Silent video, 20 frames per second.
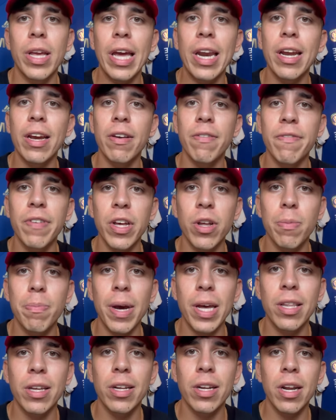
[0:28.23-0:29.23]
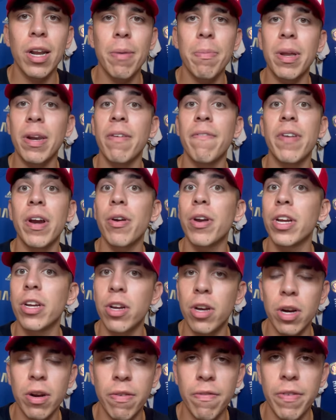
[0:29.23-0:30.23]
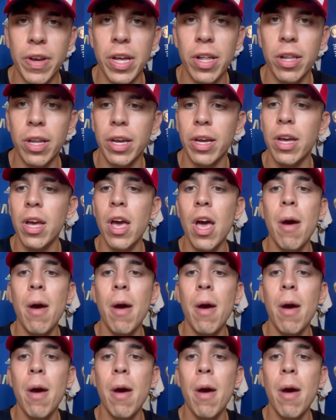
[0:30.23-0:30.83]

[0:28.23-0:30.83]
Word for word: getting unveiled by the club in a very good unveiling.